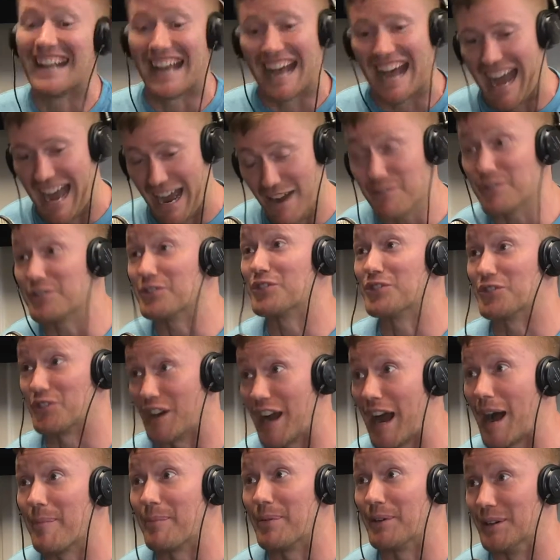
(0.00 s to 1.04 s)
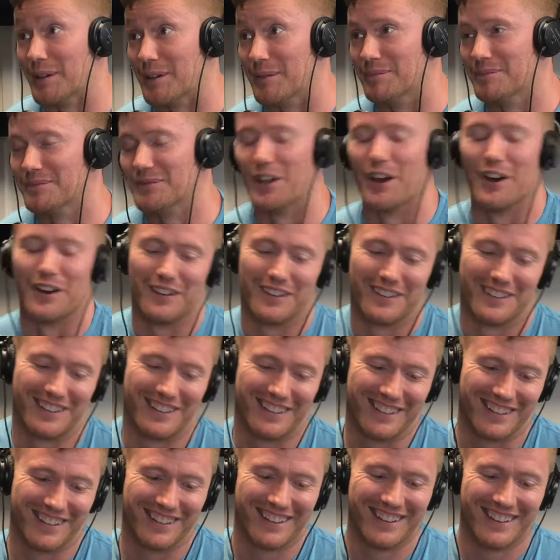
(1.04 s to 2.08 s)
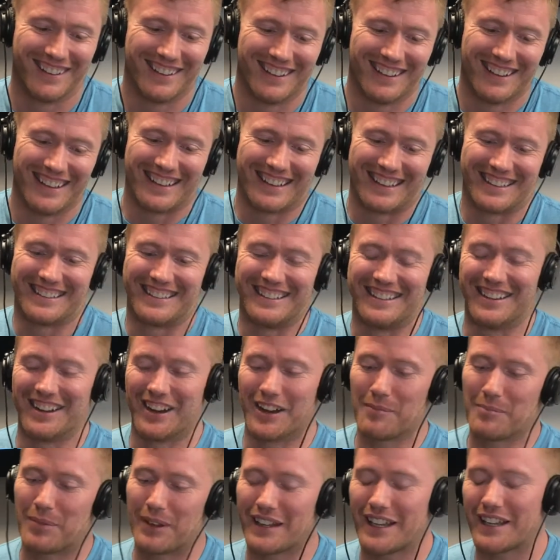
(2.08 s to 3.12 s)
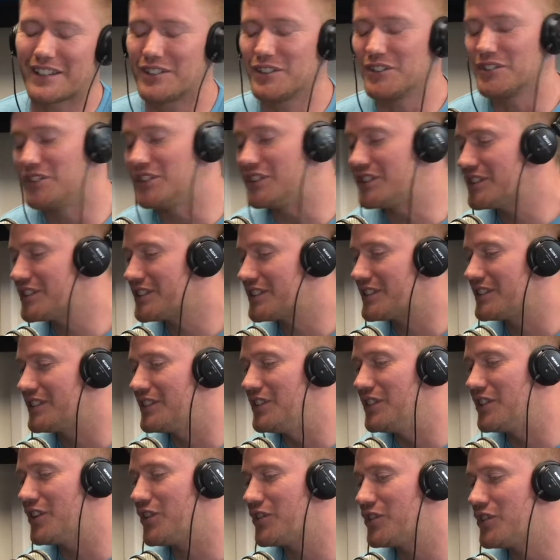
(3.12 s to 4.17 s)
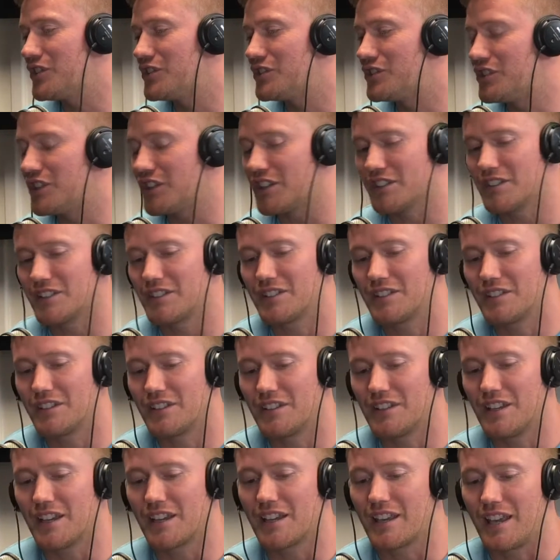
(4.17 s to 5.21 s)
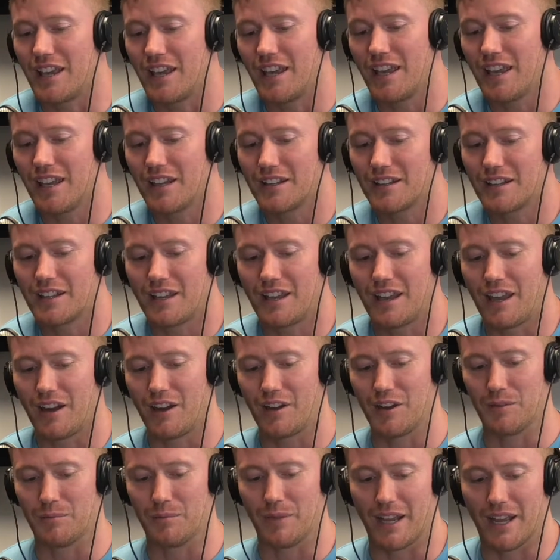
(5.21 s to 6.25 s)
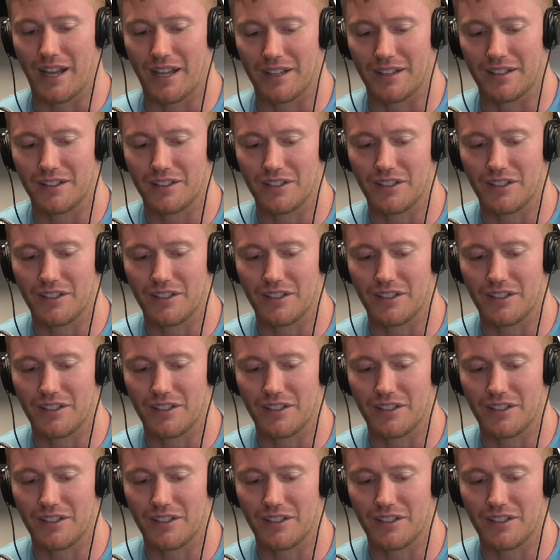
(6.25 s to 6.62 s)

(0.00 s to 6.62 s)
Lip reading: I was dropping them. No. But like, dude, you can't care, man.